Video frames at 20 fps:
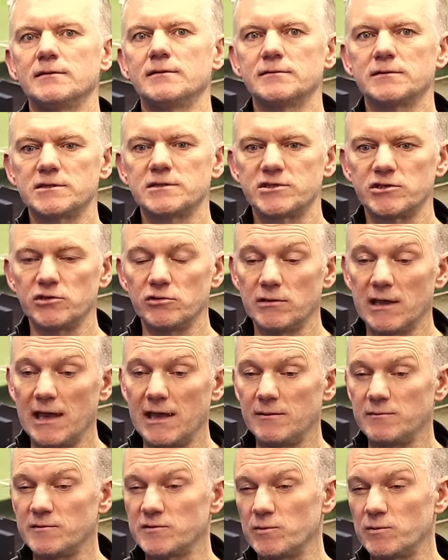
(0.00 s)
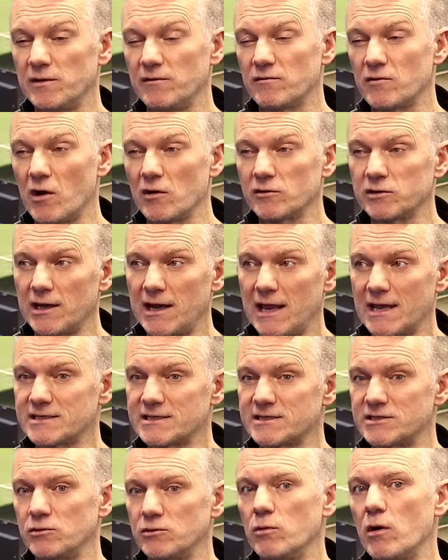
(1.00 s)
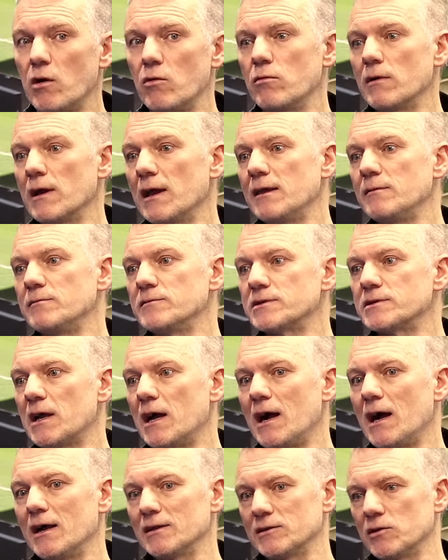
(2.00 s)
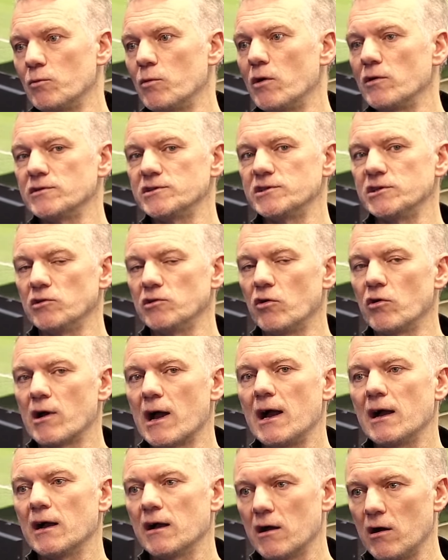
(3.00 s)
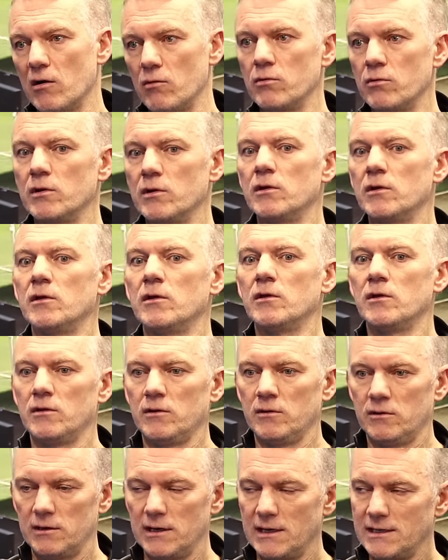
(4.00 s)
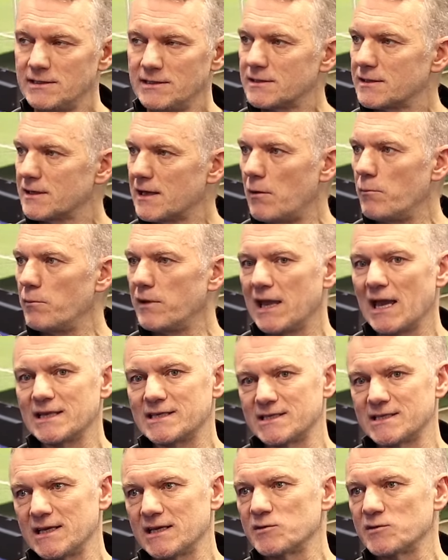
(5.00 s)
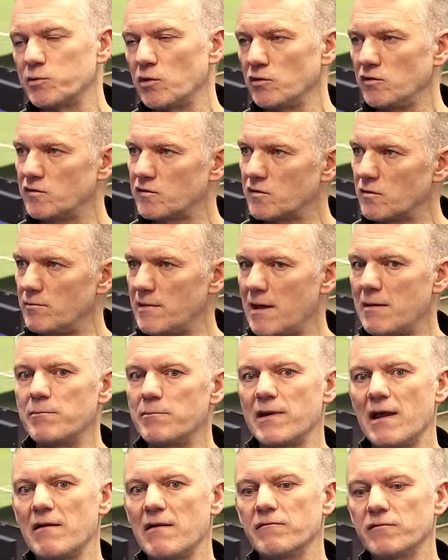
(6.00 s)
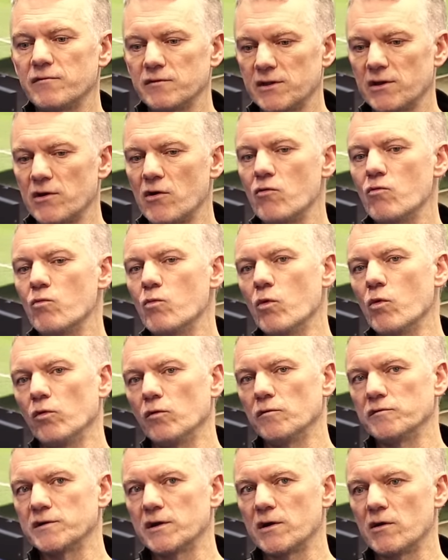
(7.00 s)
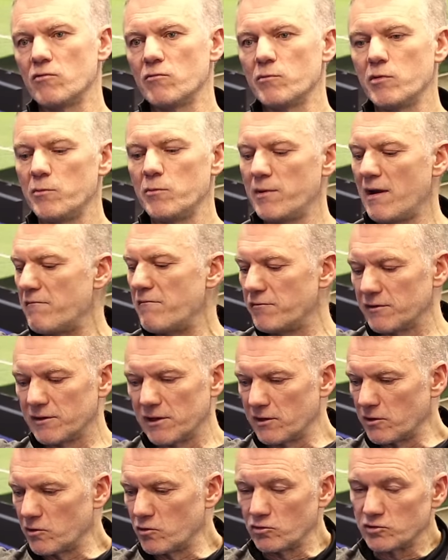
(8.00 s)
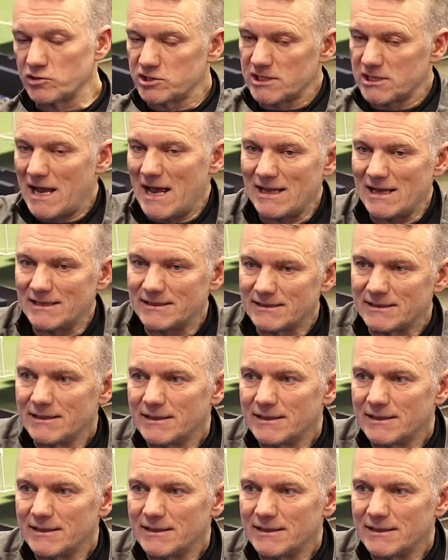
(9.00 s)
The two games we've got, the next two home games, are the ones you look at and go, right, can we get 6 points from them? Brentford are home, Wolves are home, but Brentford are a good side.